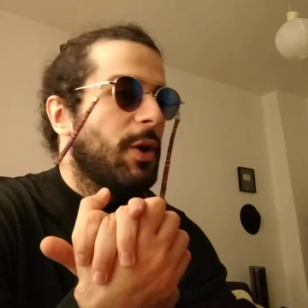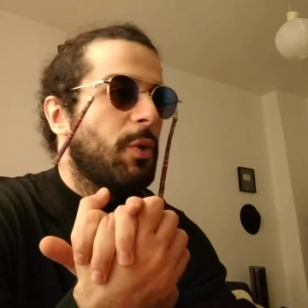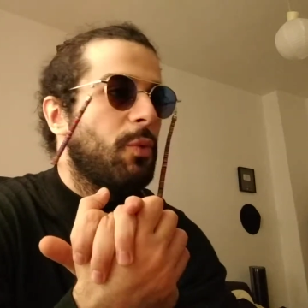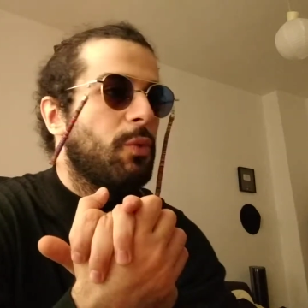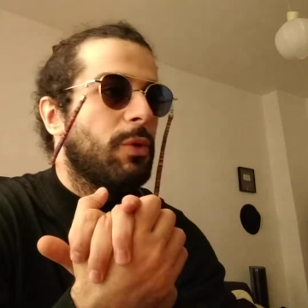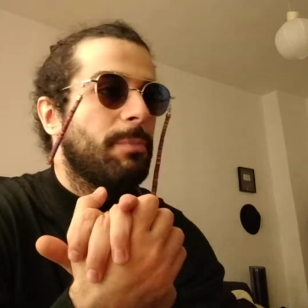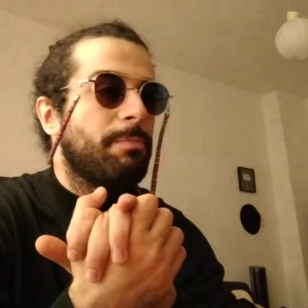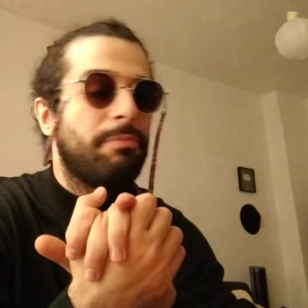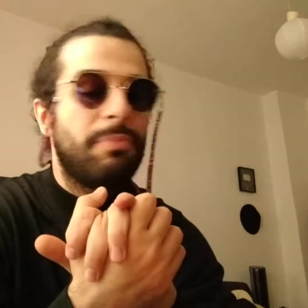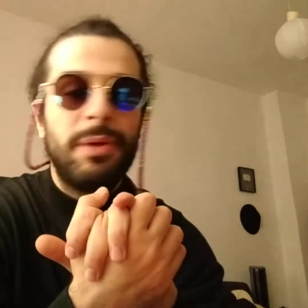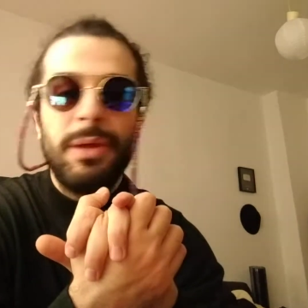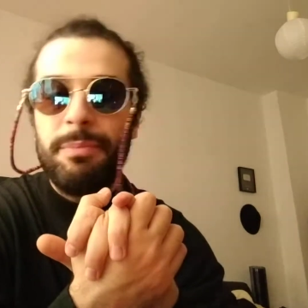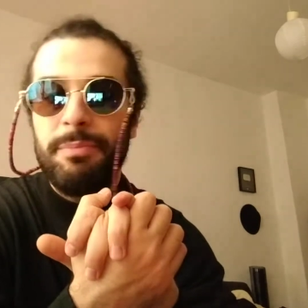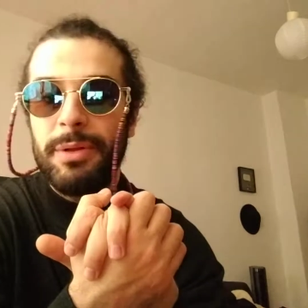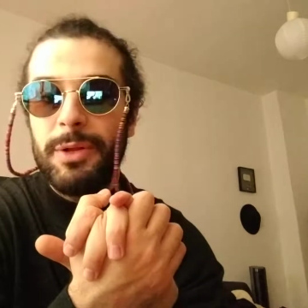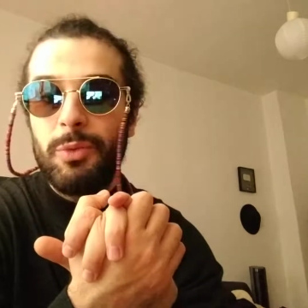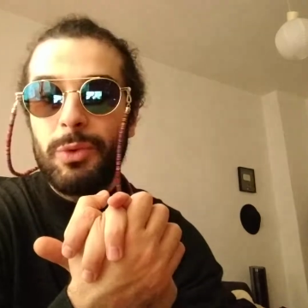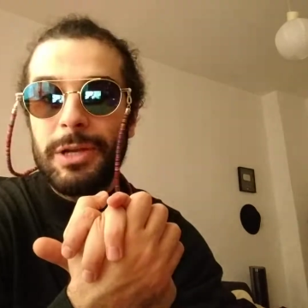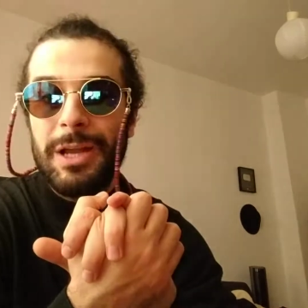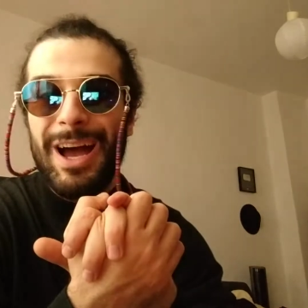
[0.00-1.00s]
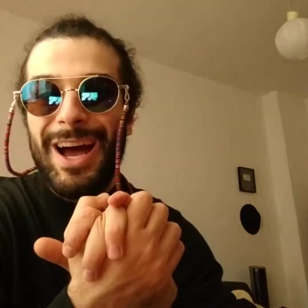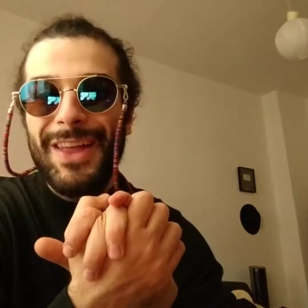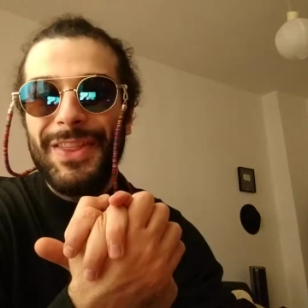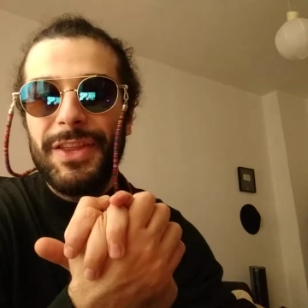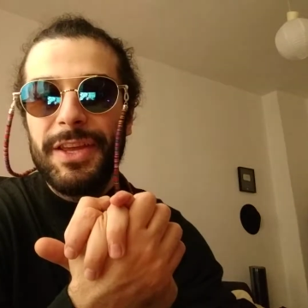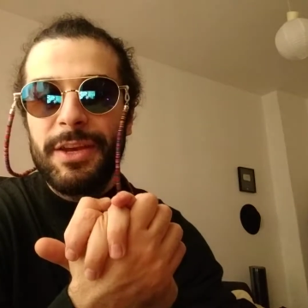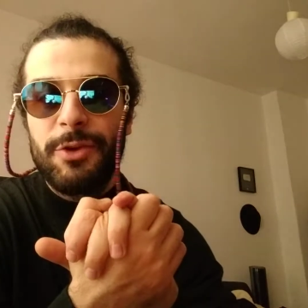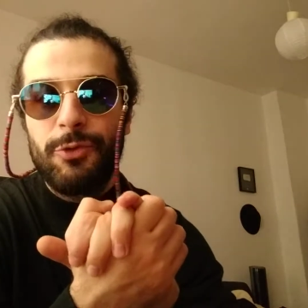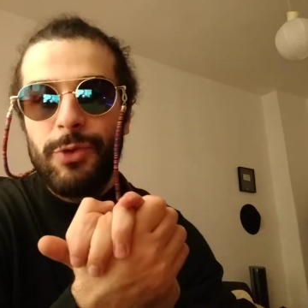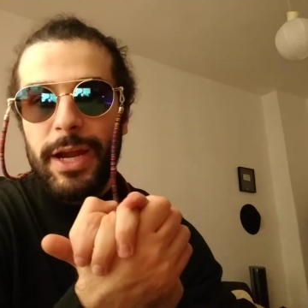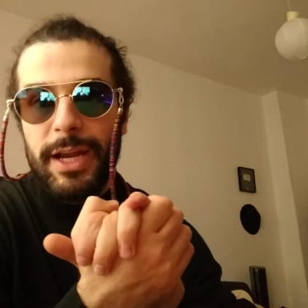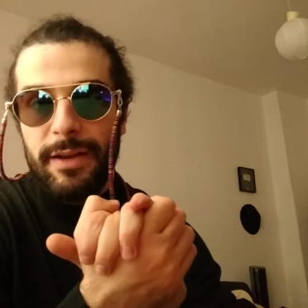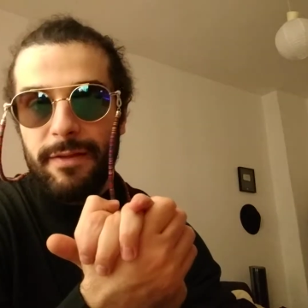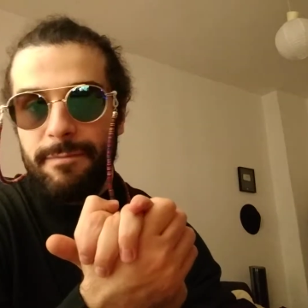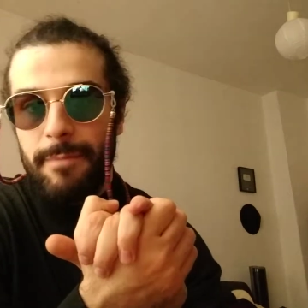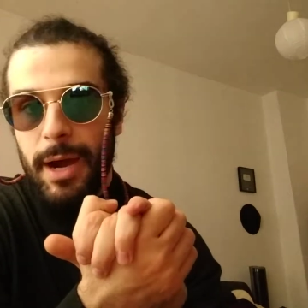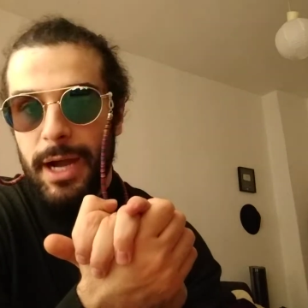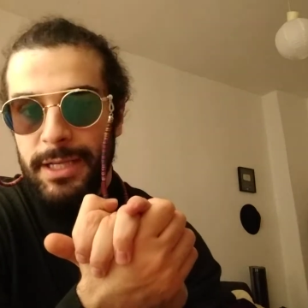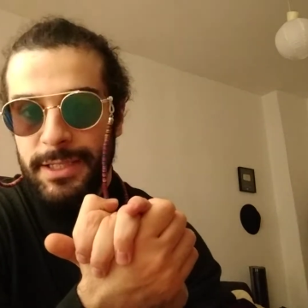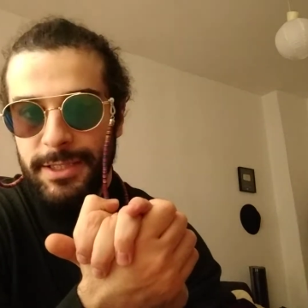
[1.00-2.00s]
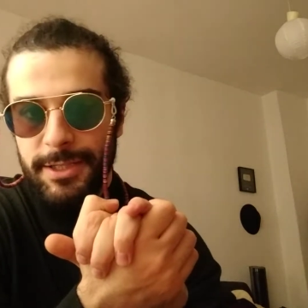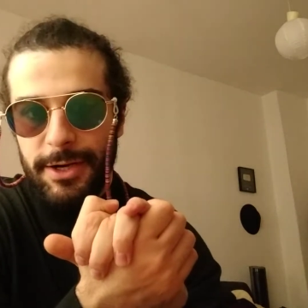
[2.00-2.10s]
what people, what other creative minds